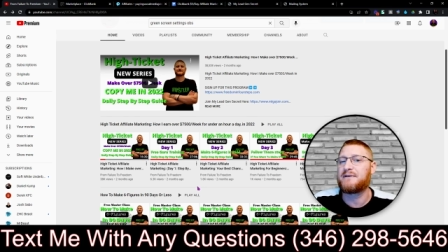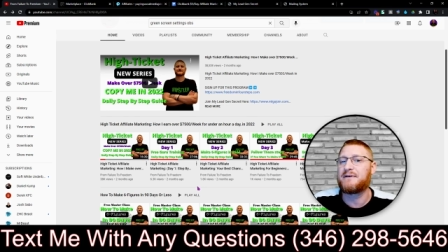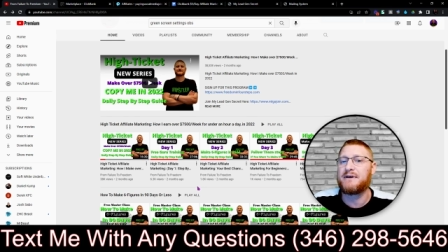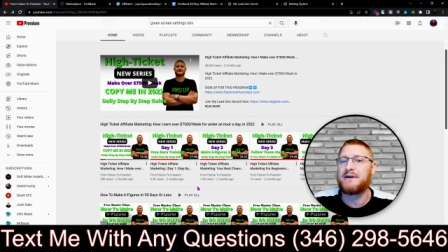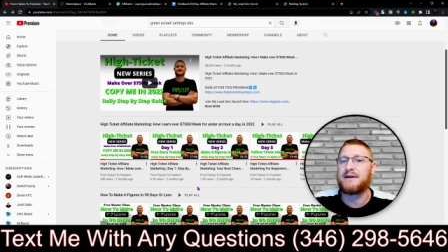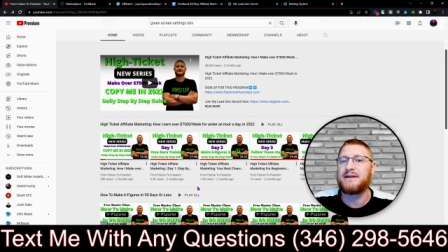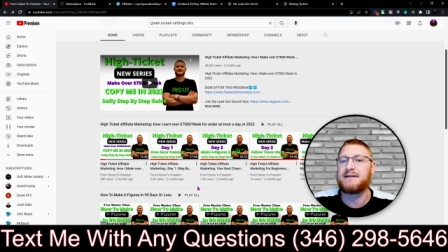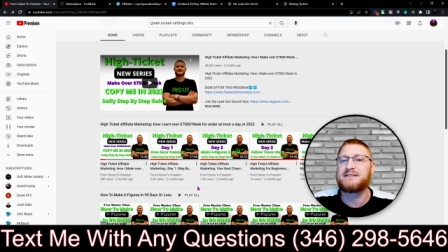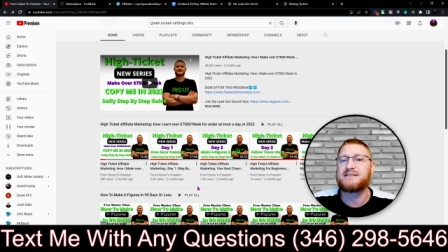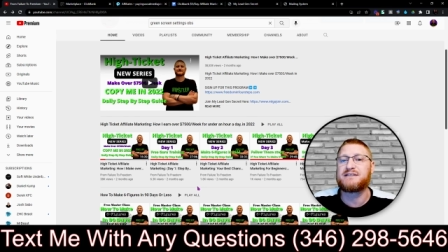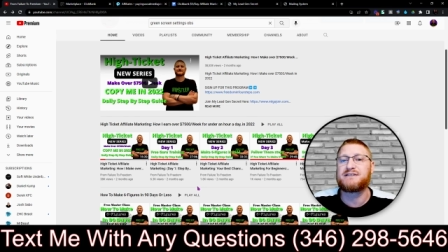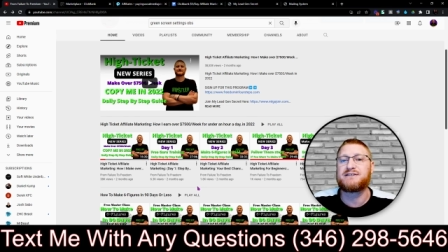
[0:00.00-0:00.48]

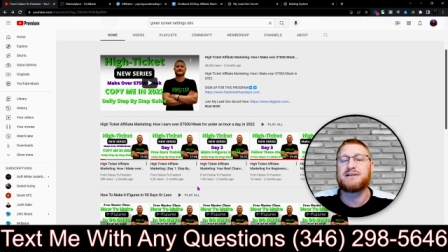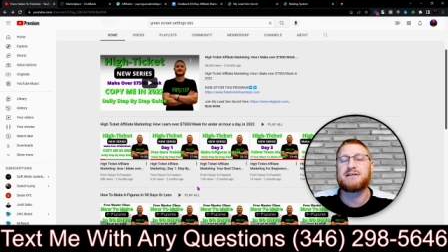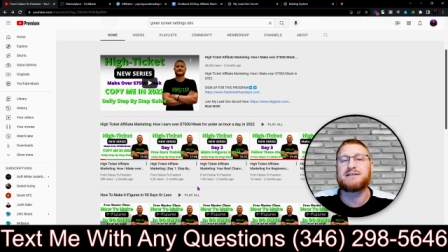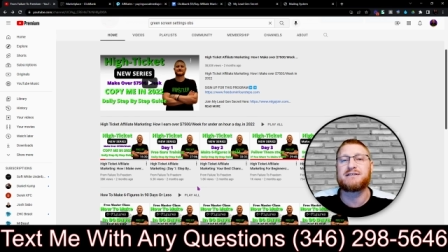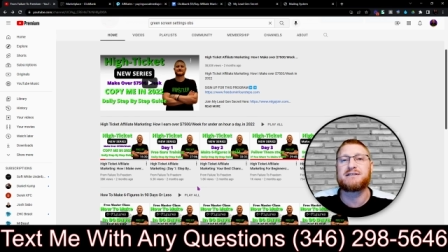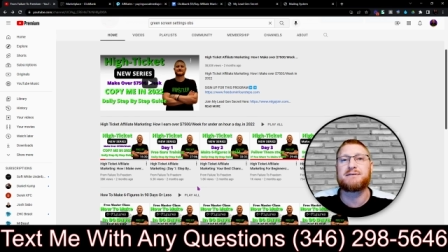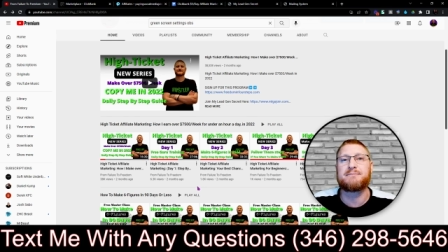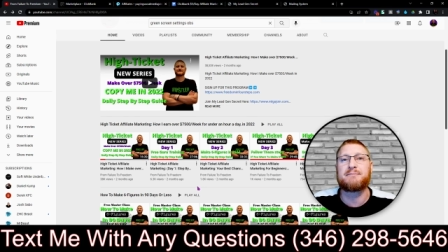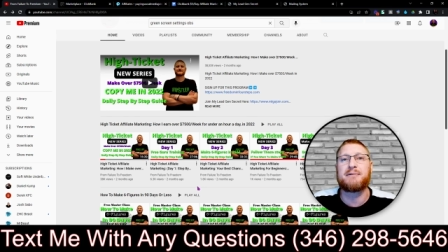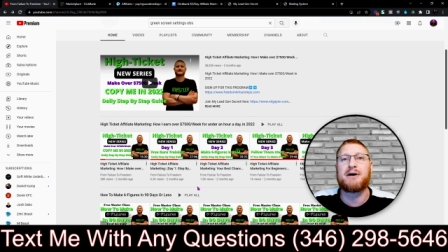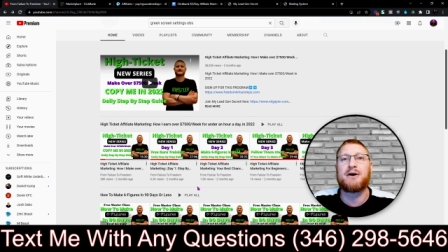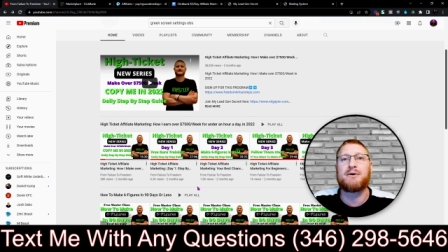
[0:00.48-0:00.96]
It's
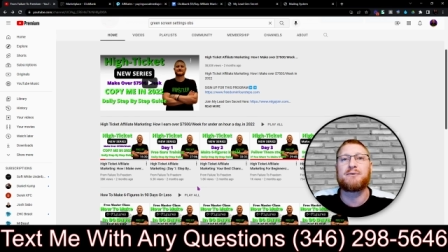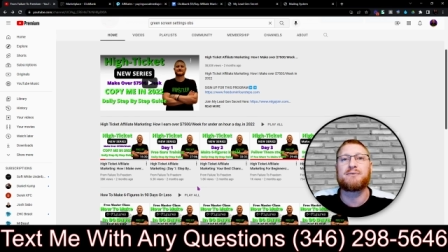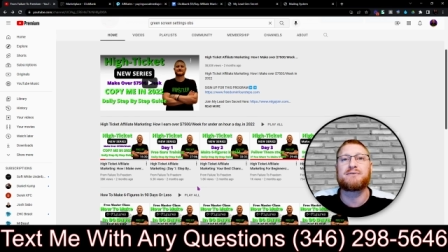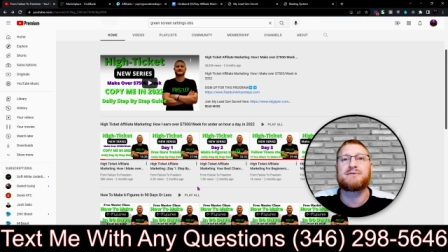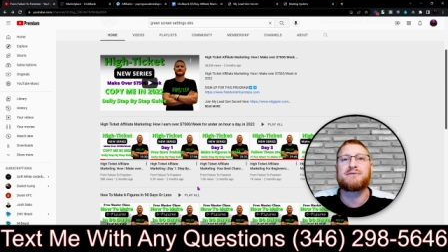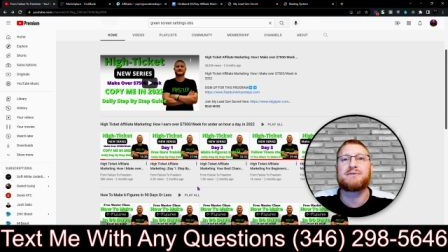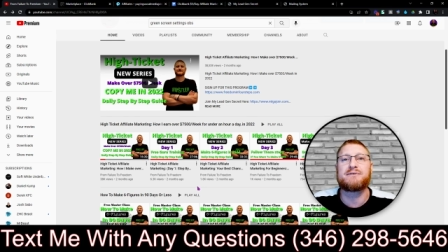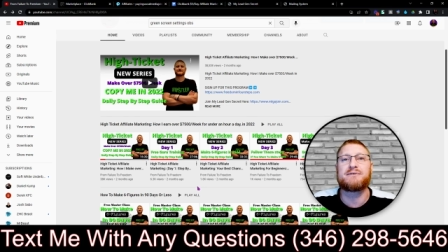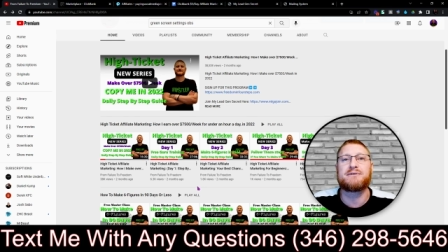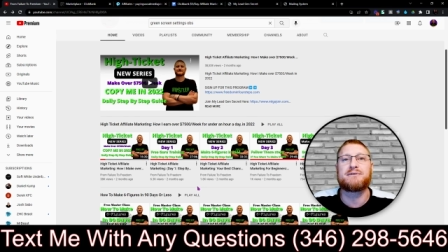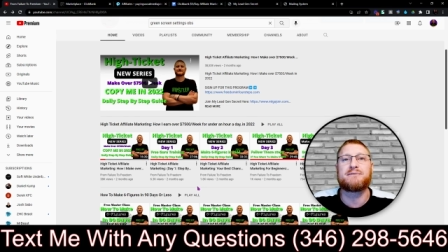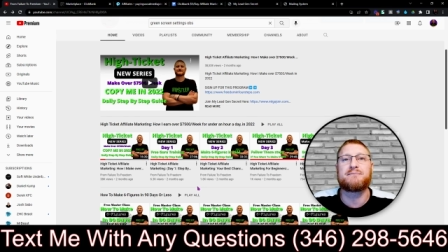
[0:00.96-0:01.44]
just about
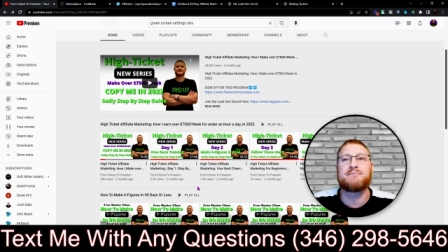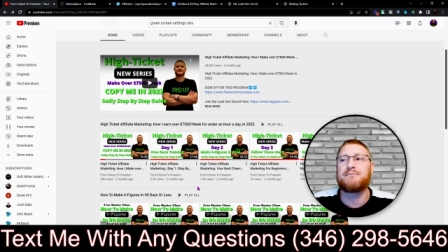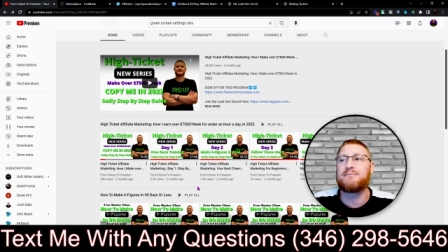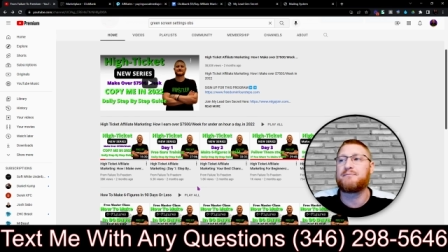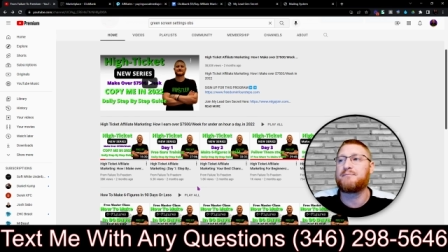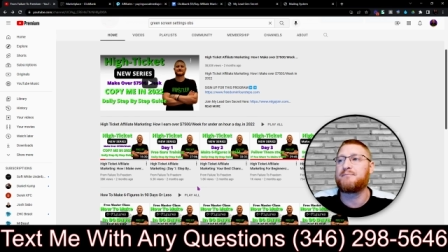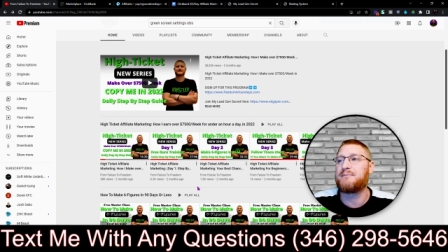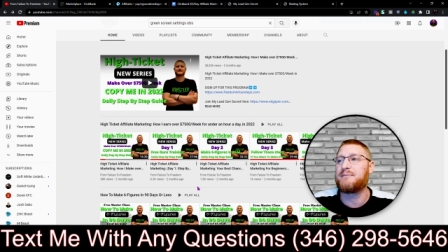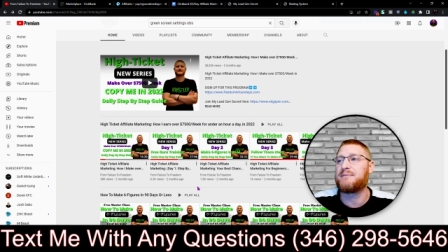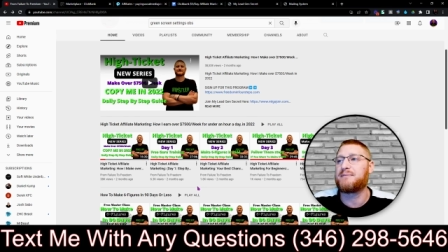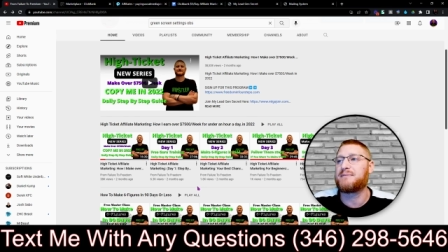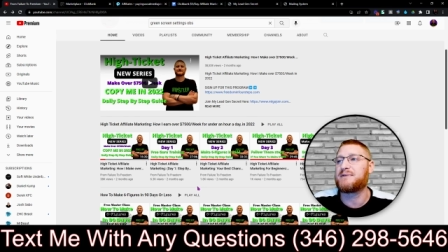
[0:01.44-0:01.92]

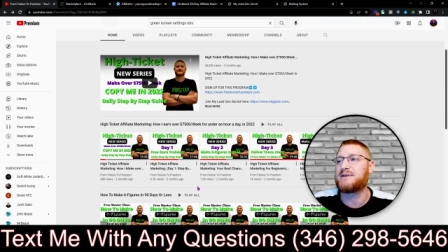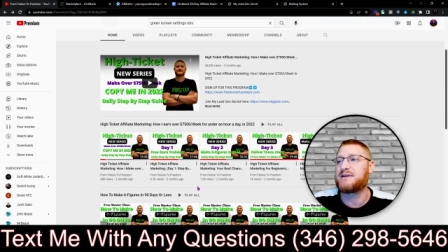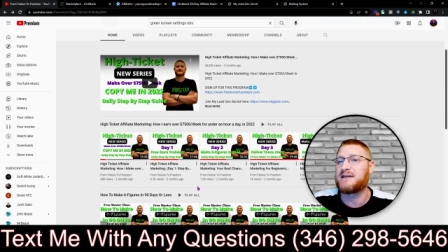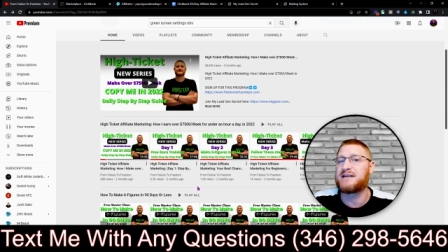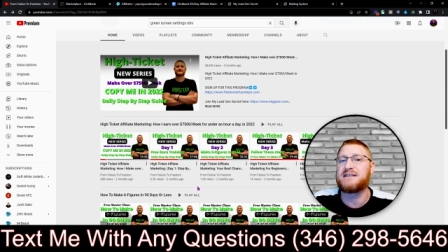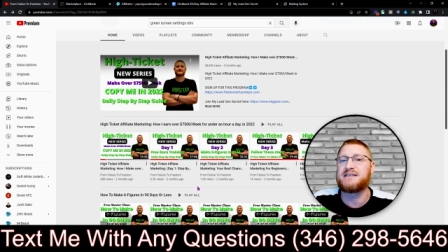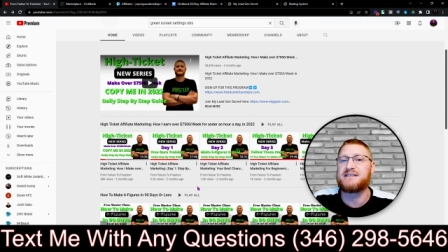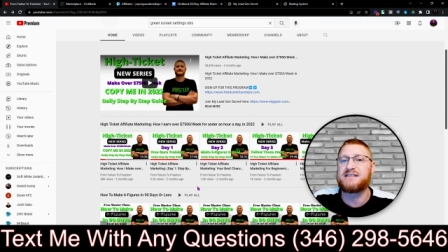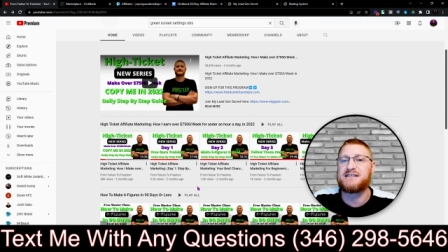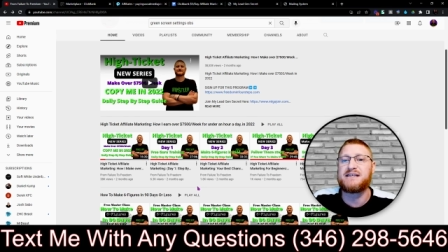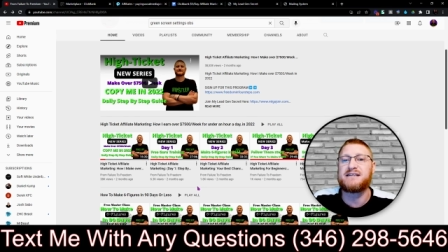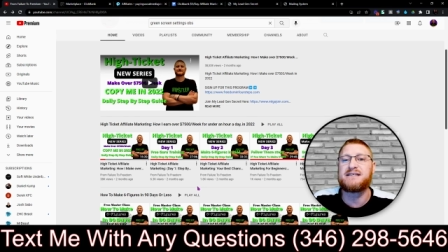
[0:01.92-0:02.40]

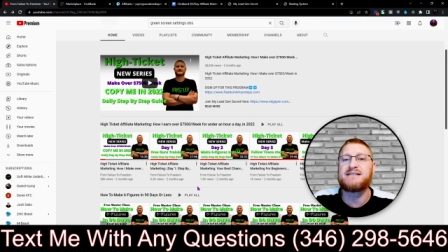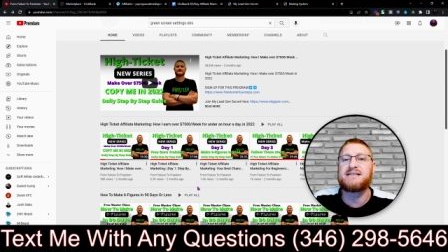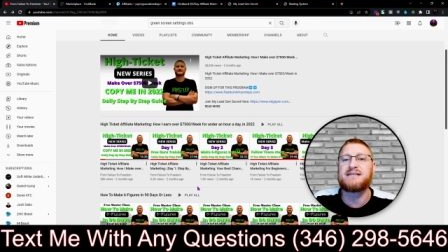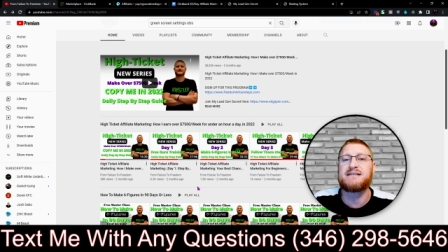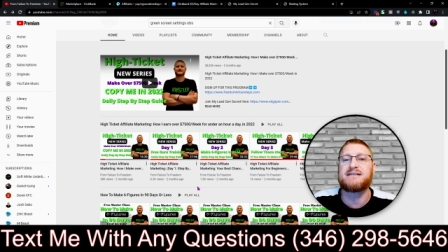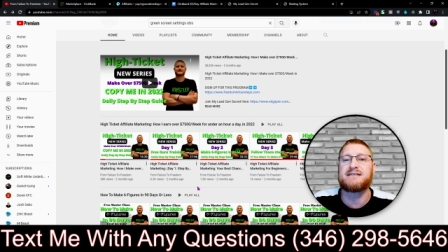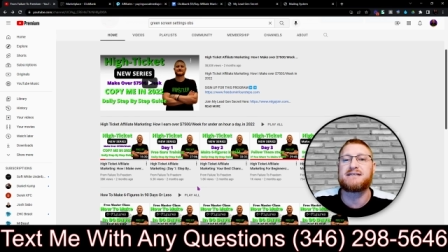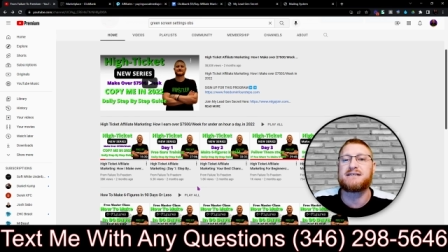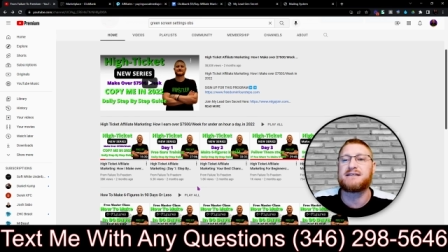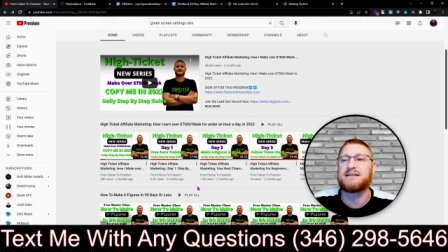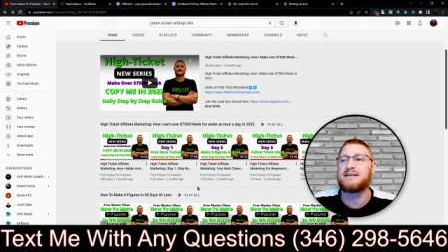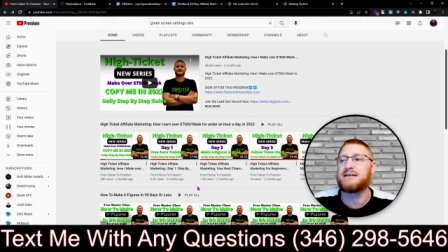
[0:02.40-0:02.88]

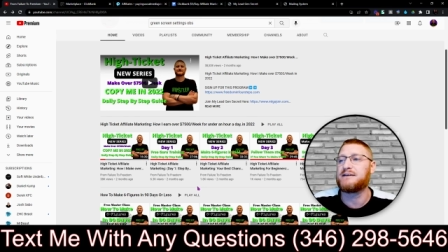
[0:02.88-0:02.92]
consistency.